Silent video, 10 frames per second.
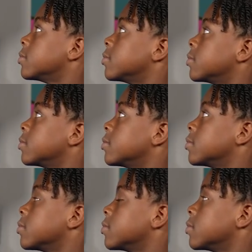
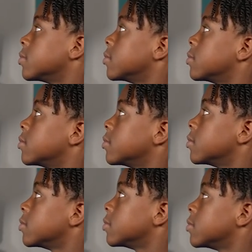
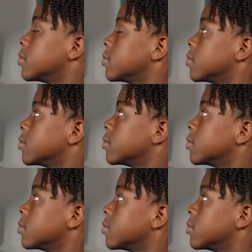
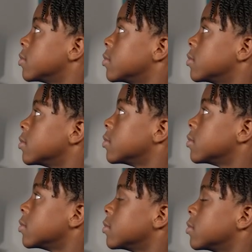
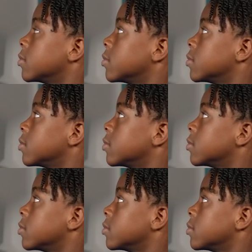
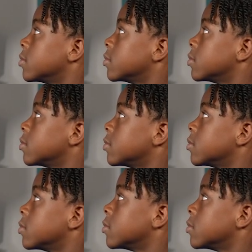[no speech]